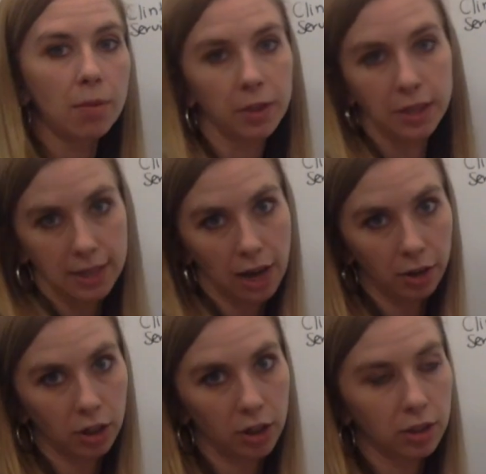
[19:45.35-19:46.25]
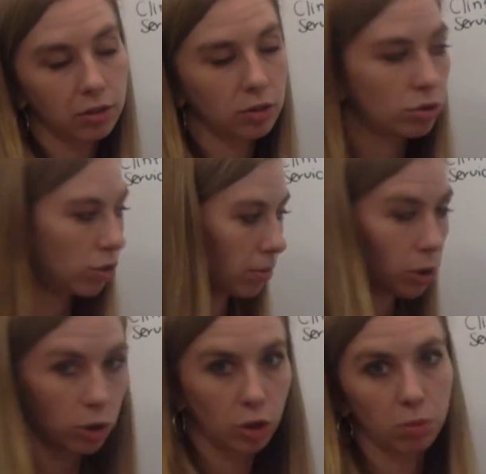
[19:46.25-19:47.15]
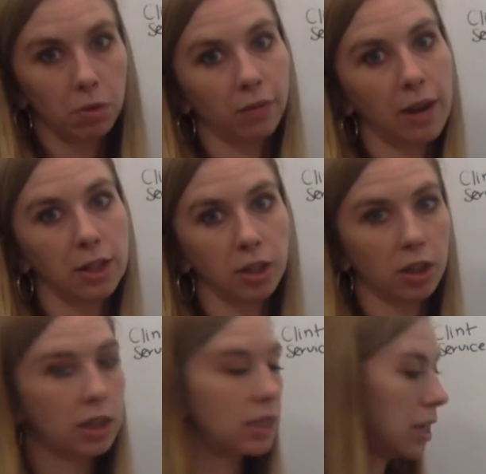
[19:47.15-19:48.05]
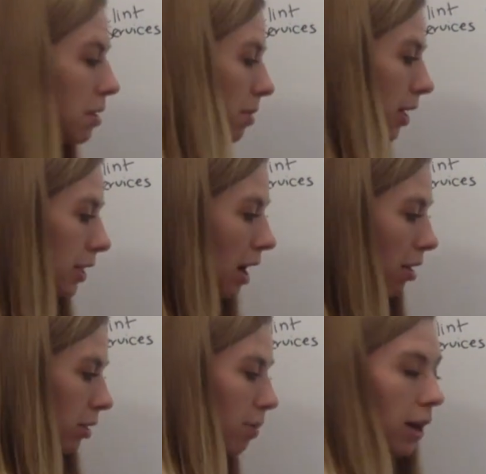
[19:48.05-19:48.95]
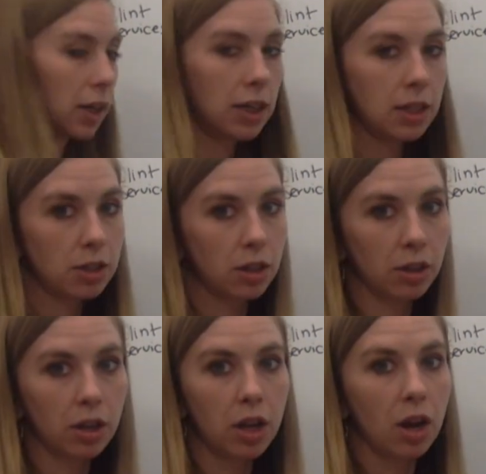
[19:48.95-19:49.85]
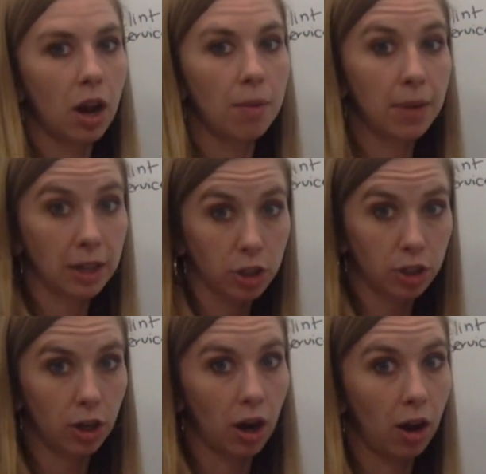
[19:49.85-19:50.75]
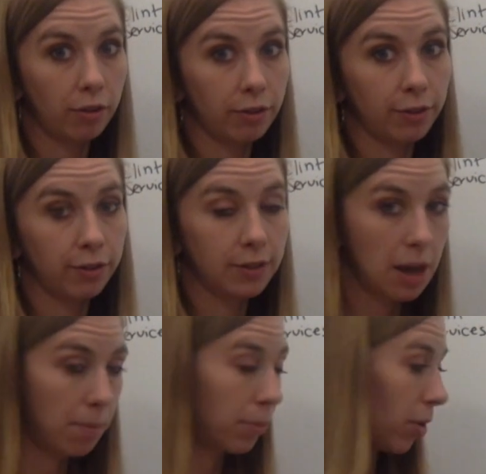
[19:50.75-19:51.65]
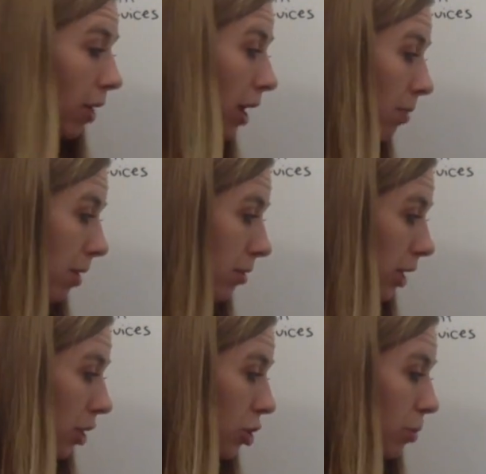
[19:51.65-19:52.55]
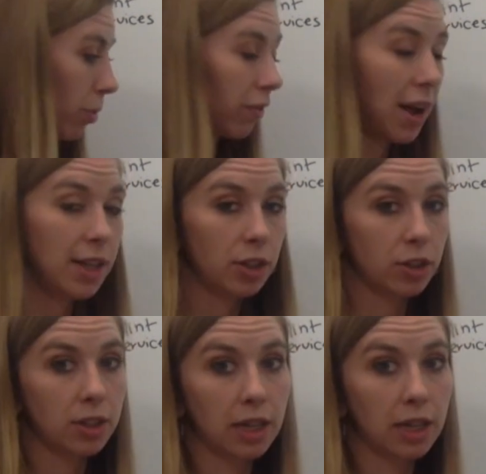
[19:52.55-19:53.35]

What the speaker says: the standard scripture supervisor team that is now expanded into a mixture of temple and music supervisors.